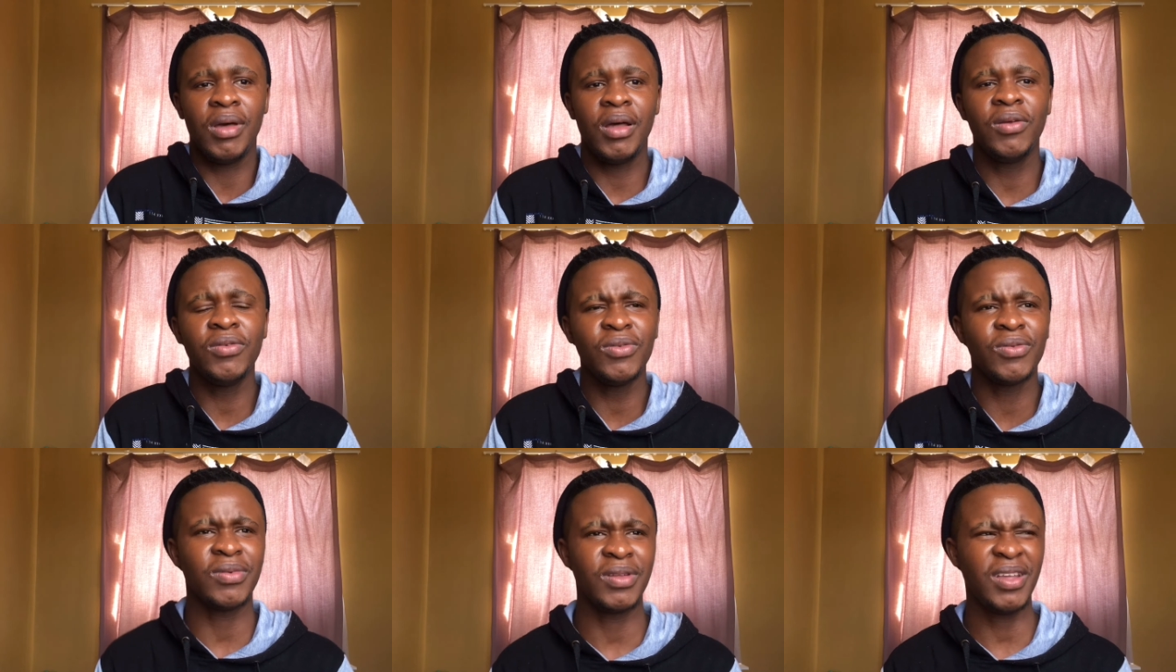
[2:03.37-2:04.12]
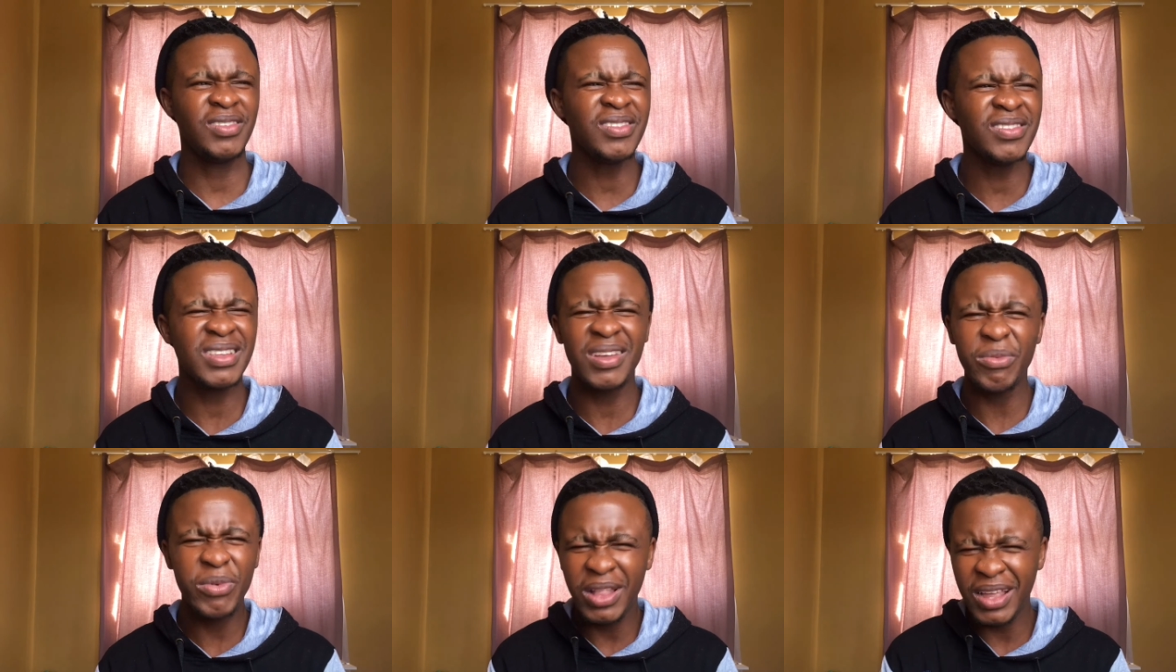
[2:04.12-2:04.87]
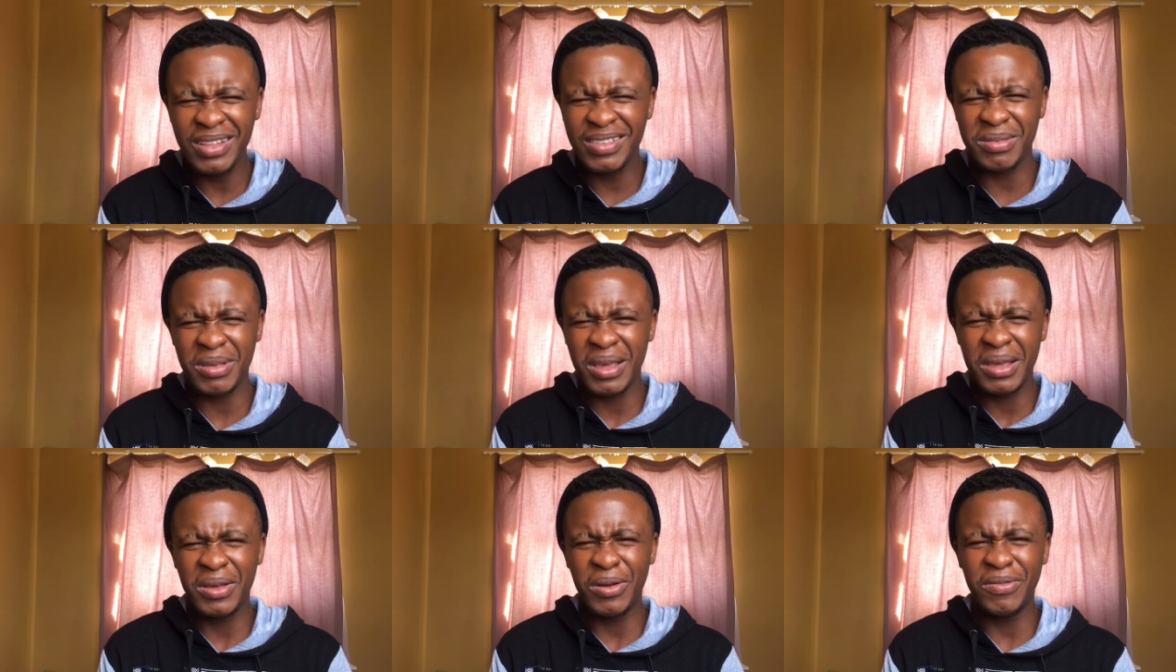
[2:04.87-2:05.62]
I don't know, I just didn't relate
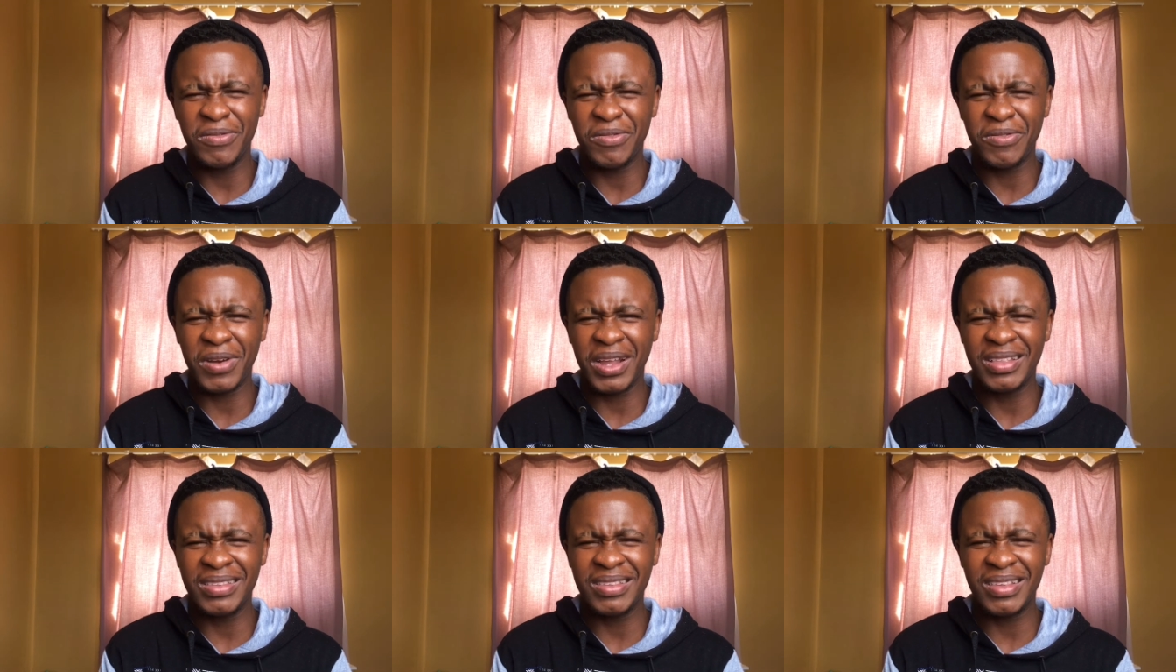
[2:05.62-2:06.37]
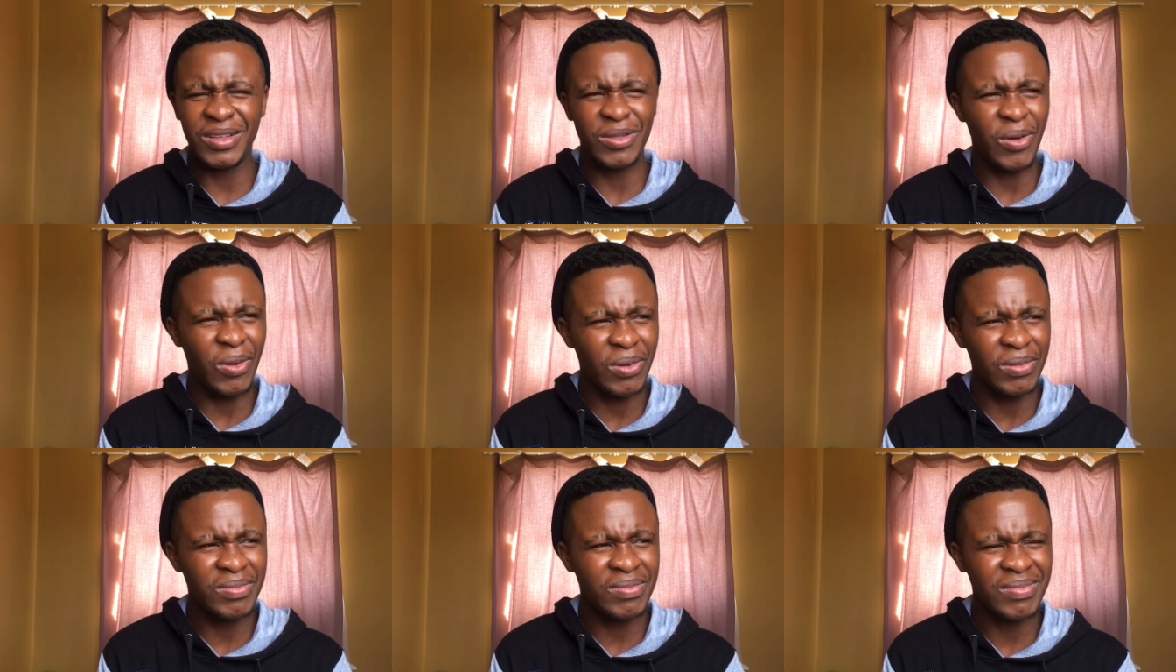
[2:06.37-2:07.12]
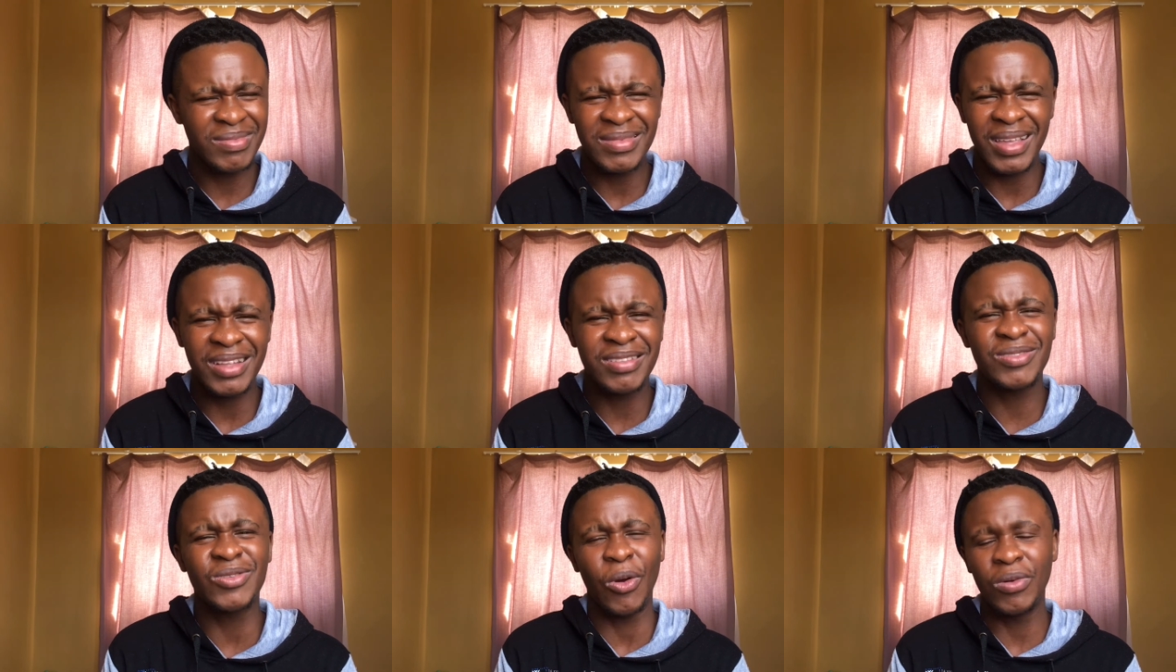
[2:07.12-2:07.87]
on Friends at all. I
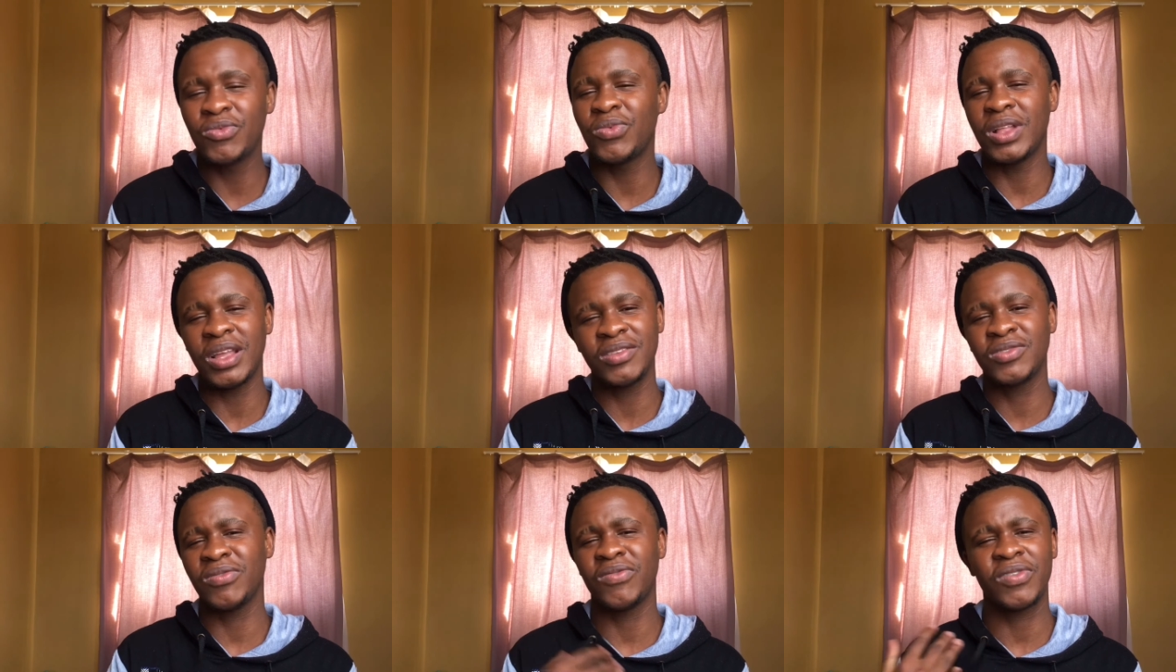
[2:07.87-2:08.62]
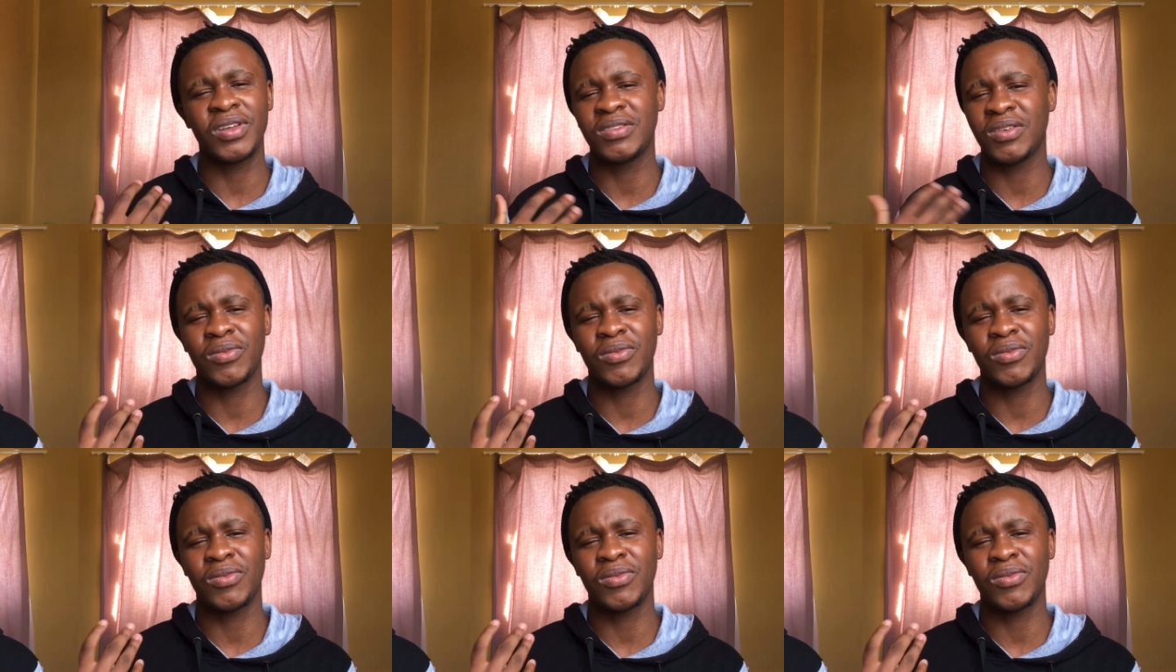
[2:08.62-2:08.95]
don't relate on Friends at